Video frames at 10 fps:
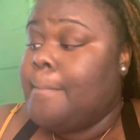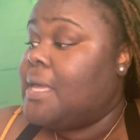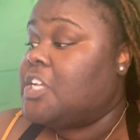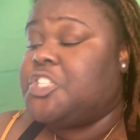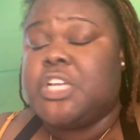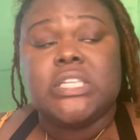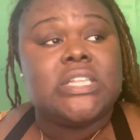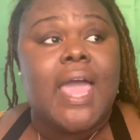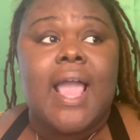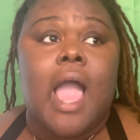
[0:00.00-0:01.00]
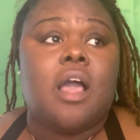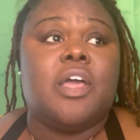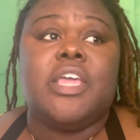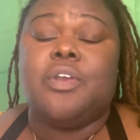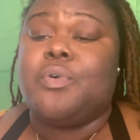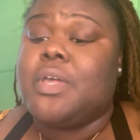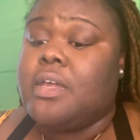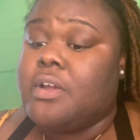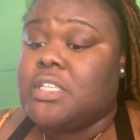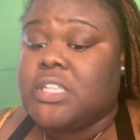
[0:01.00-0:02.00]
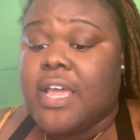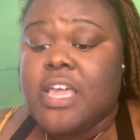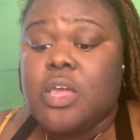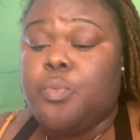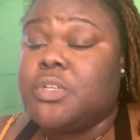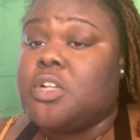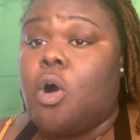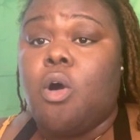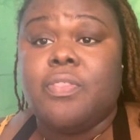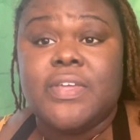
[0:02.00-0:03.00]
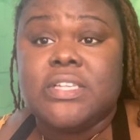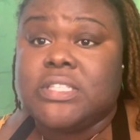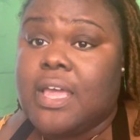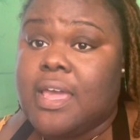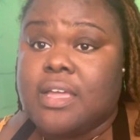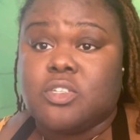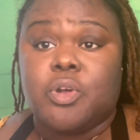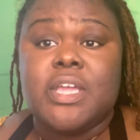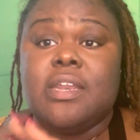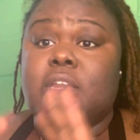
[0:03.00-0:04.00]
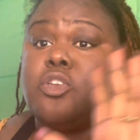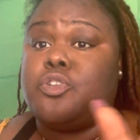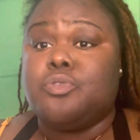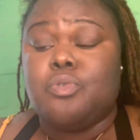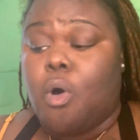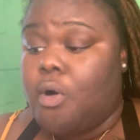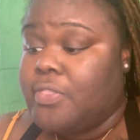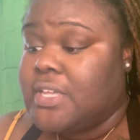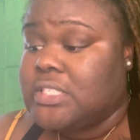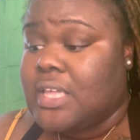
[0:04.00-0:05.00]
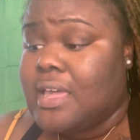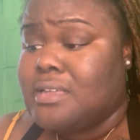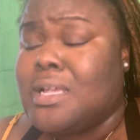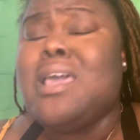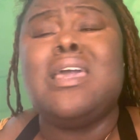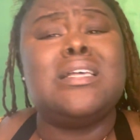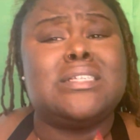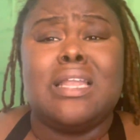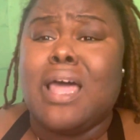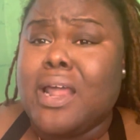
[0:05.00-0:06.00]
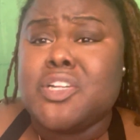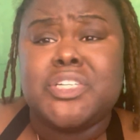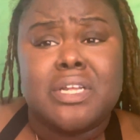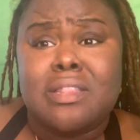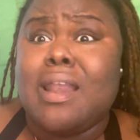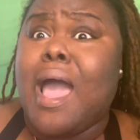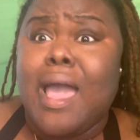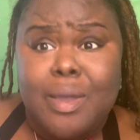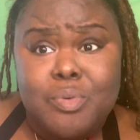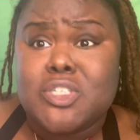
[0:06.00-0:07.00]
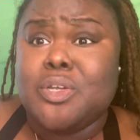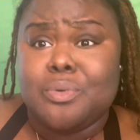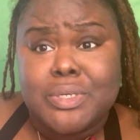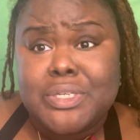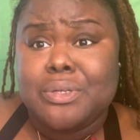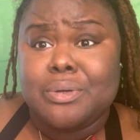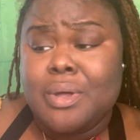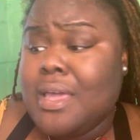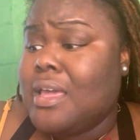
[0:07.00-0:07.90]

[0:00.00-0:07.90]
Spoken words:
Because just like I could get on here and say he was all these things or he didn't do all these things, it's a lot of shit that I was doing too.